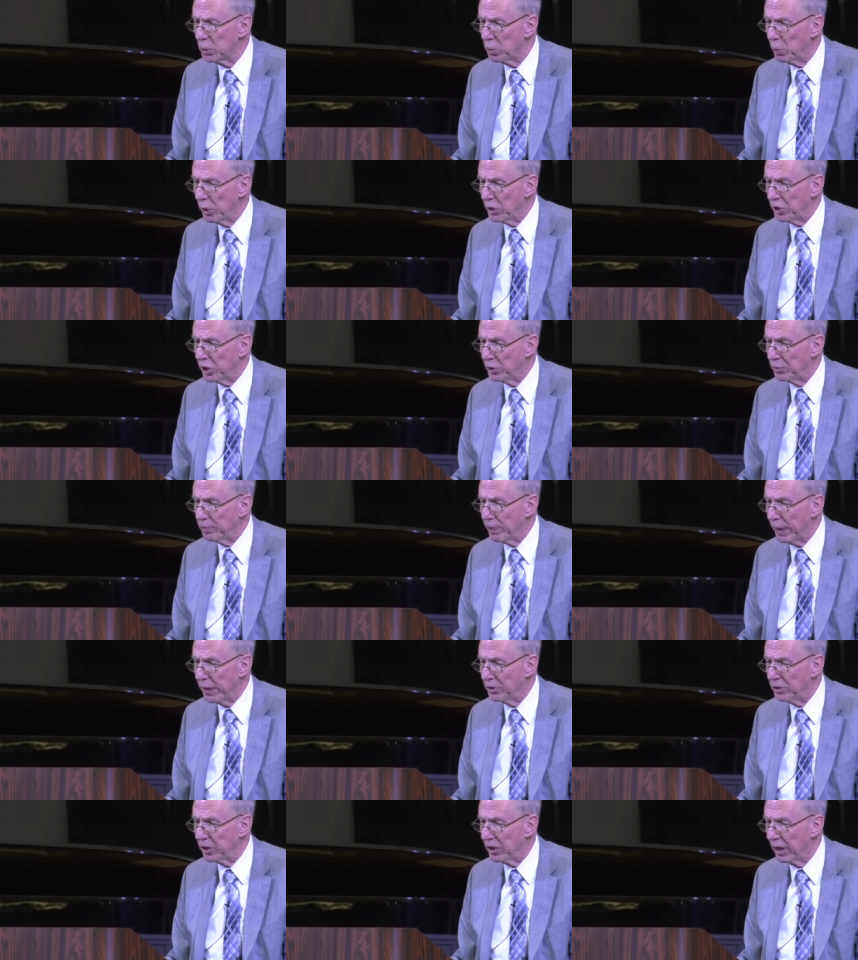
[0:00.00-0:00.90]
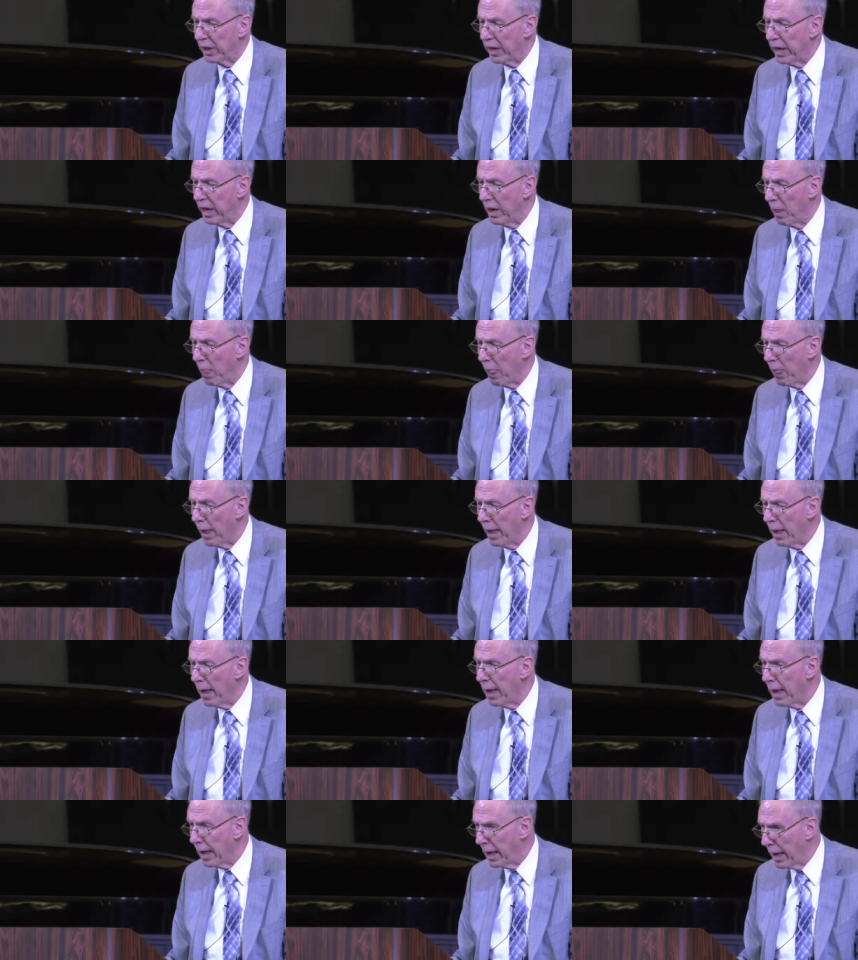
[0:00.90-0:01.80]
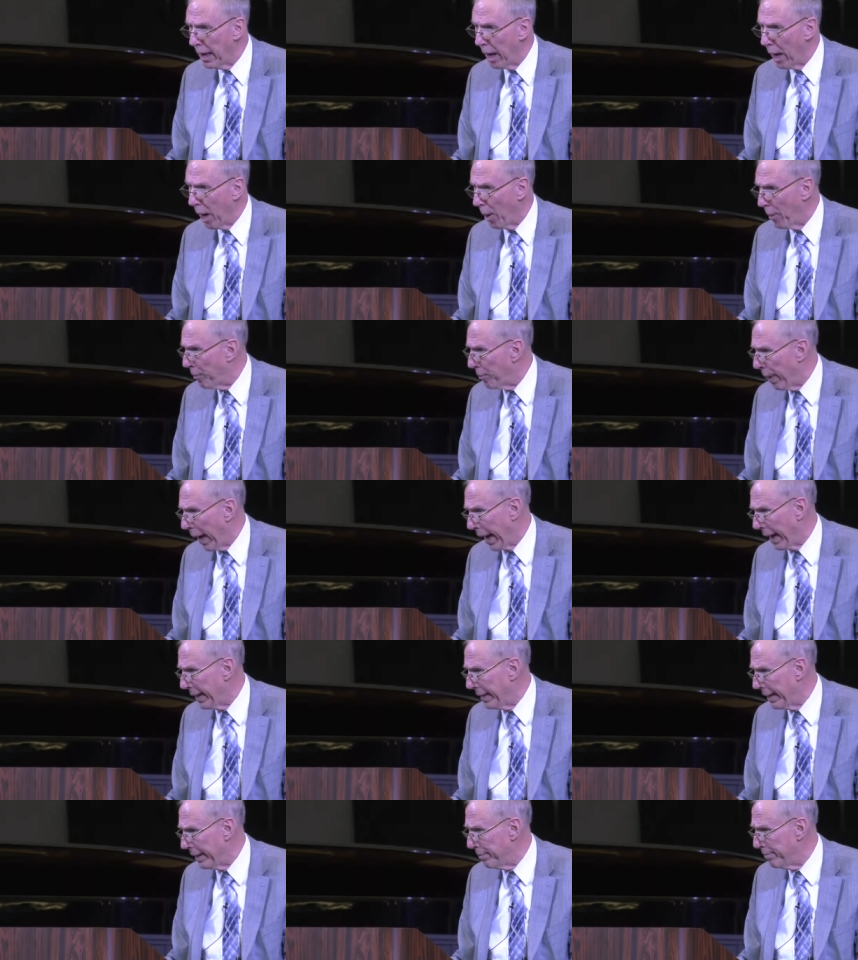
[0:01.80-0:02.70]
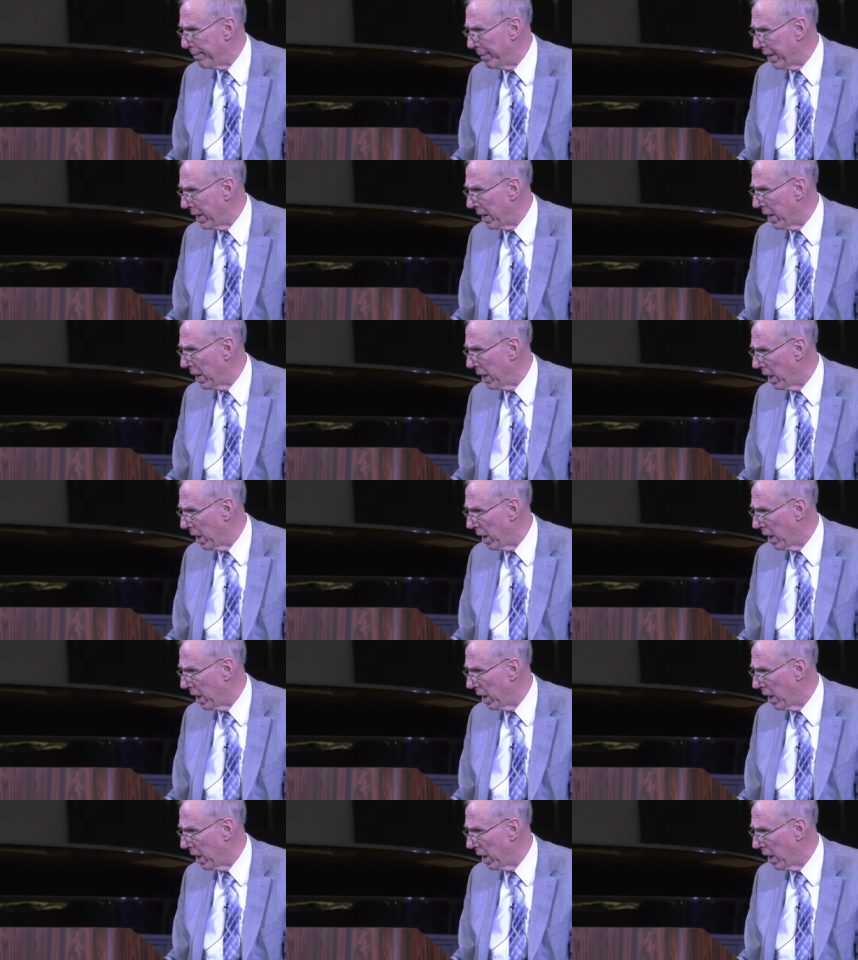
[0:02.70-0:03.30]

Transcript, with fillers: which is basically abide in me.